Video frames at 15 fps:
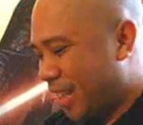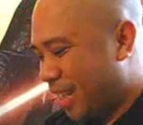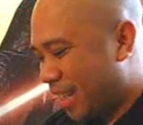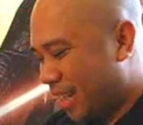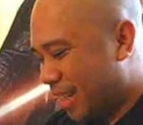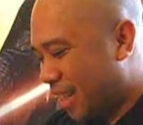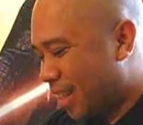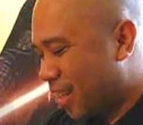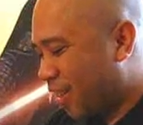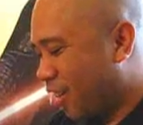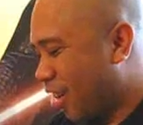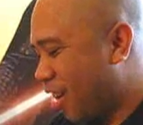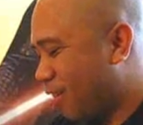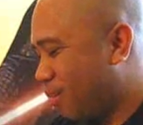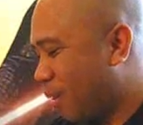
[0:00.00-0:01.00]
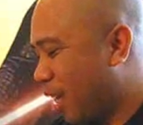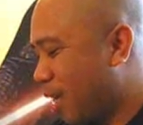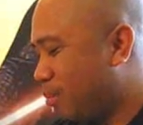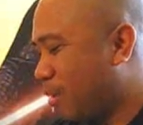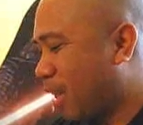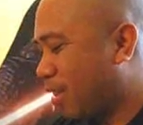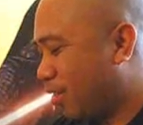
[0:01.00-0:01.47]
is autographed
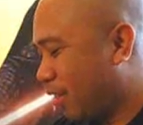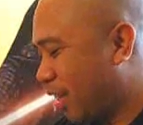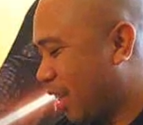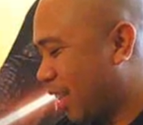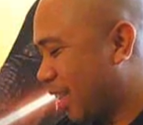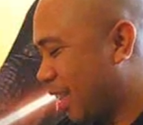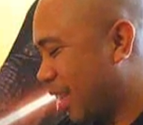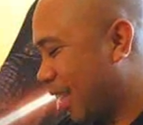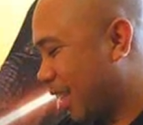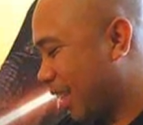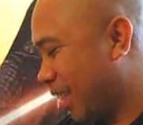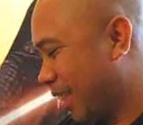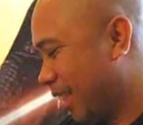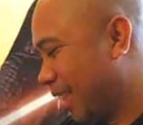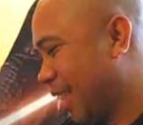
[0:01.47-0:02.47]
by my fiance,